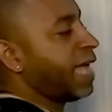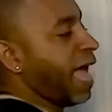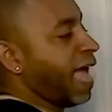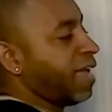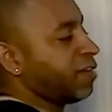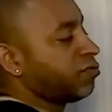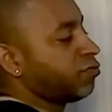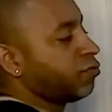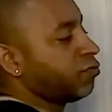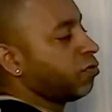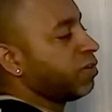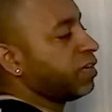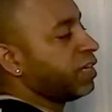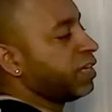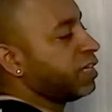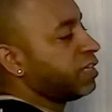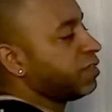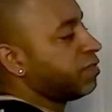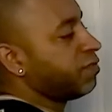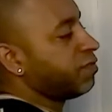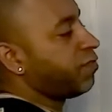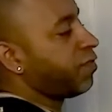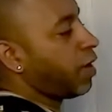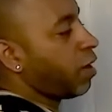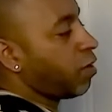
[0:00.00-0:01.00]
actually
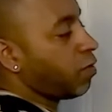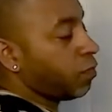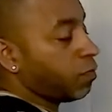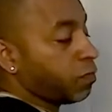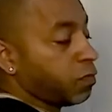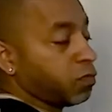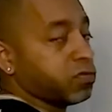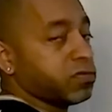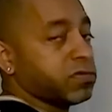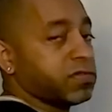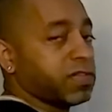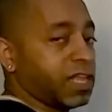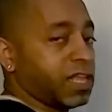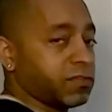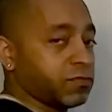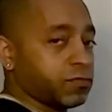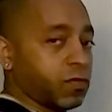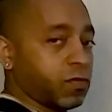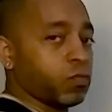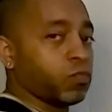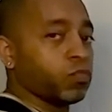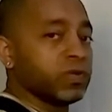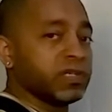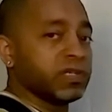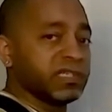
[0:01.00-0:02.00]
is variable. That's
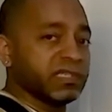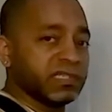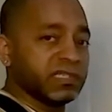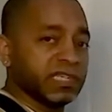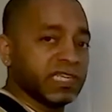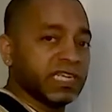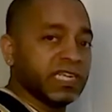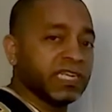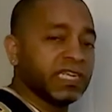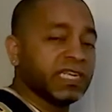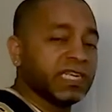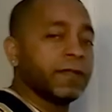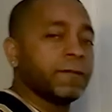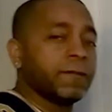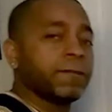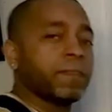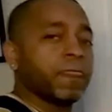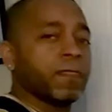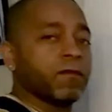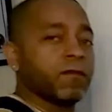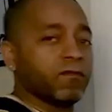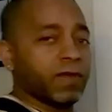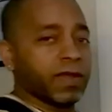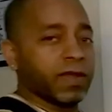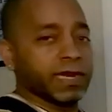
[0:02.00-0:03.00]
what we see
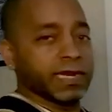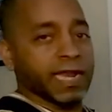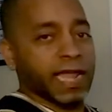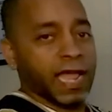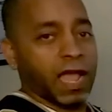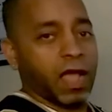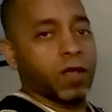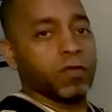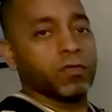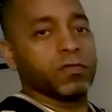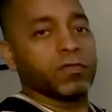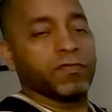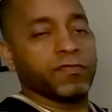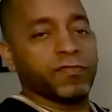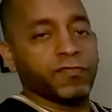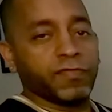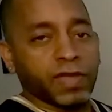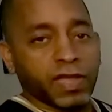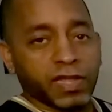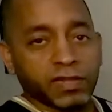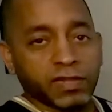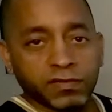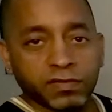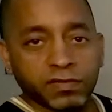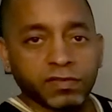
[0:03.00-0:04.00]
right now,
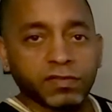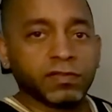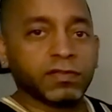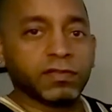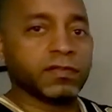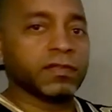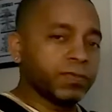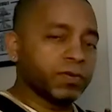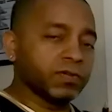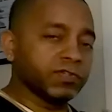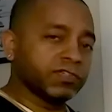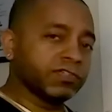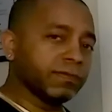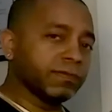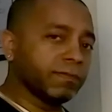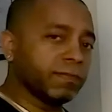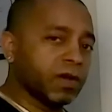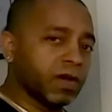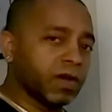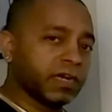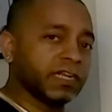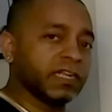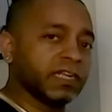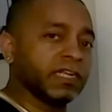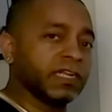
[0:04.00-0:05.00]
Fed's pushing
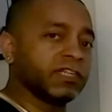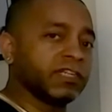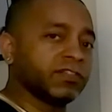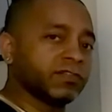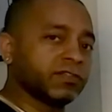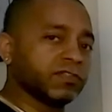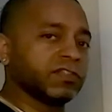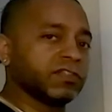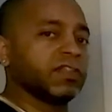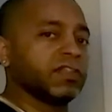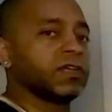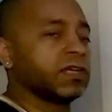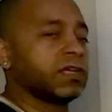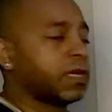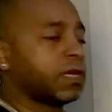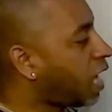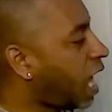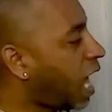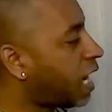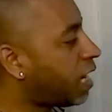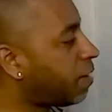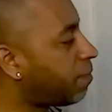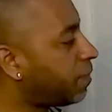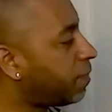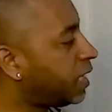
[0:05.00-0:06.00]
money into the
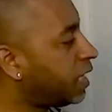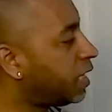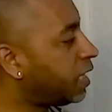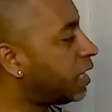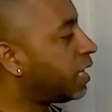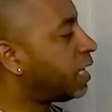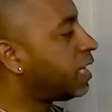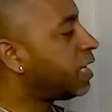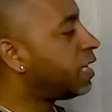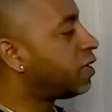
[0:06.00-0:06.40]
economy.